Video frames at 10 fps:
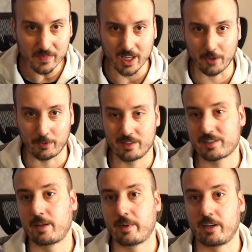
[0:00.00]
and when this
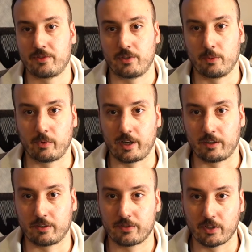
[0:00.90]
came out, it was a
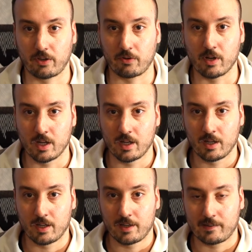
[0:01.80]
no-brainer. So
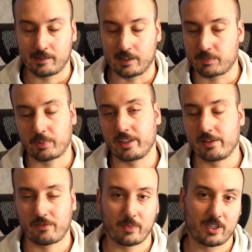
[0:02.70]
there's plenty of
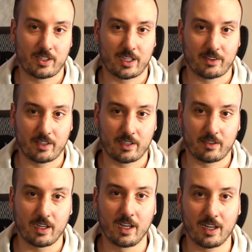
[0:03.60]
information out there.